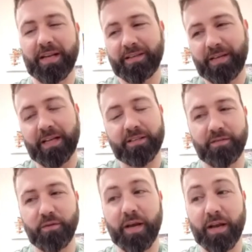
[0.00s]
Chances
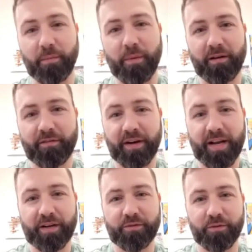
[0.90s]
of you getting them off in an
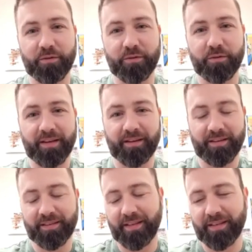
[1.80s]
actual incident
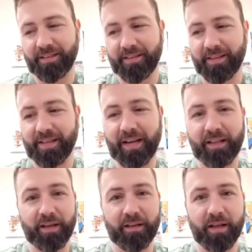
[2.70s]
is is, is
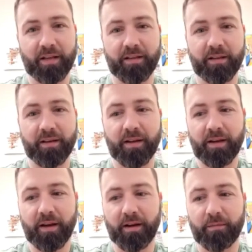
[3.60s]
highly unlikely.
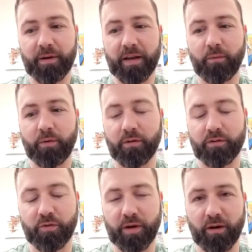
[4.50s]
Um, but again, we don't
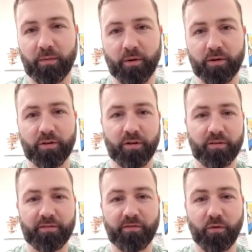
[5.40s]
train all martial
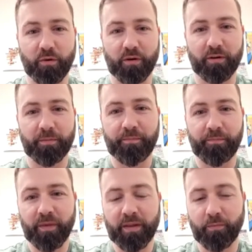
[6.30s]
arts for
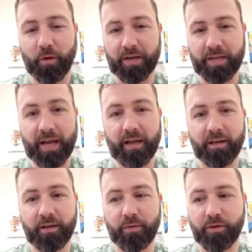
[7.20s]
the
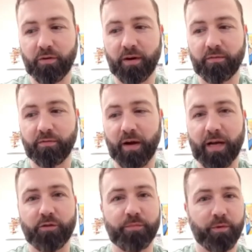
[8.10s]
practicality. We train for
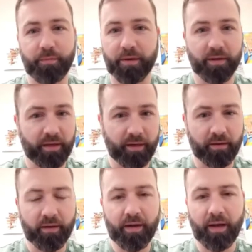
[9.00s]
attribute building
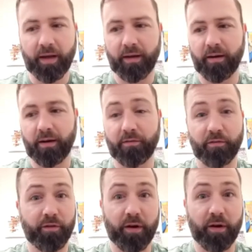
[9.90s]
and uh, and for
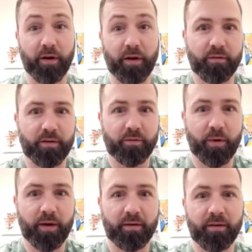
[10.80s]
fun too as
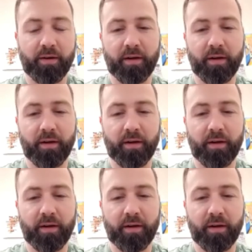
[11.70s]
well.